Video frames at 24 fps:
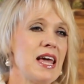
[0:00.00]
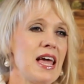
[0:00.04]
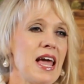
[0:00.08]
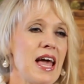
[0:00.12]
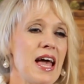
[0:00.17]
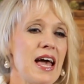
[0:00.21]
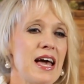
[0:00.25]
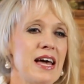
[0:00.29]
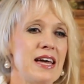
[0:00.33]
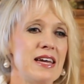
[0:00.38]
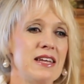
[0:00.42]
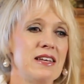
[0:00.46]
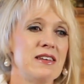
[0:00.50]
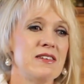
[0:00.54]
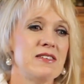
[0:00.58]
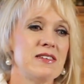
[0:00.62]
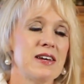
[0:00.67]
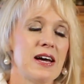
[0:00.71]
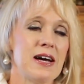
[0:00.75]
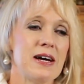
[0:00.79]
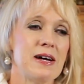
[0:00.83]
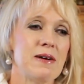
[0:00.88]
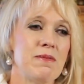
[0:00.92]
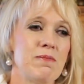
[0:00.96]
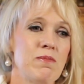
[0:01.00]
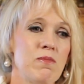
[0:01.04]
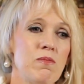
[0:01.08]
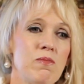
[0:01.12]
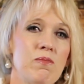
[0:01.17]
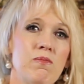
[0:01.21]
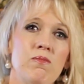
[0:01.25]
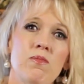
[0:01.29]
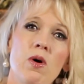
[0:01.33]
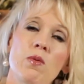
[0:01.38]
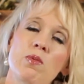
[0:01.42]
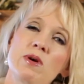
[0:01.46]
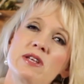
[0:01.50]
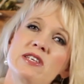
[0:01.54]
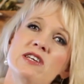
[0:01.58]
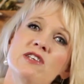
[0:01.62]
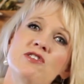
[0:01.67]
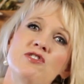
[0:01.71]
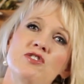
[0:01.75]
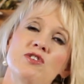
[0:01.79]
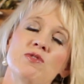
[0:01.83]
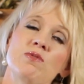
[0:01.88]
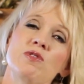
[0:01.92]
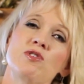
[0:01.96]
And what we did
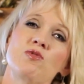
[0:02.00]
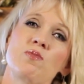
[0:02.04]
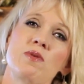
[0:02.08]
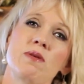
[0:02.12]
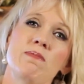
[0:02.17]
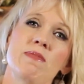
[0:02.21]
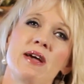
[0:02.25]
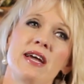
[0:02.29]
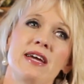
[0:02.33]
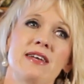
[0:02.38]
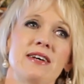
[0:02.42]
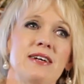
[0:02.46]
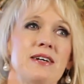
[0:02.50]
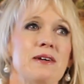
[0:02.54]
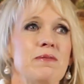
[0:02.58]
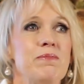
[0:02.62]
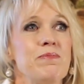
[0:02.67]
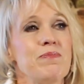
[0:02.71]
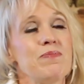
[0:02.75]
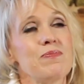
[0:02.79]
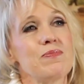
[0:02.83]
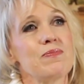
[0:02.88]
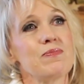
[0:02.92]
do was we kind